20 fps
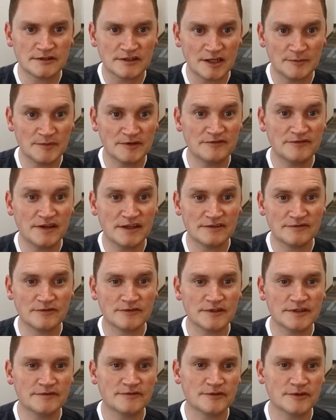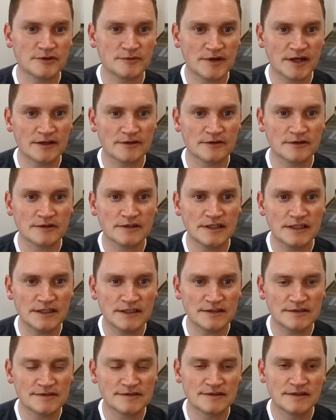to come in faithfully for your regular
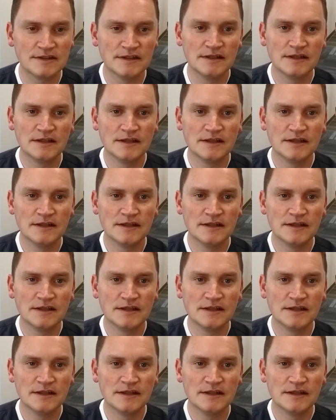cleanings,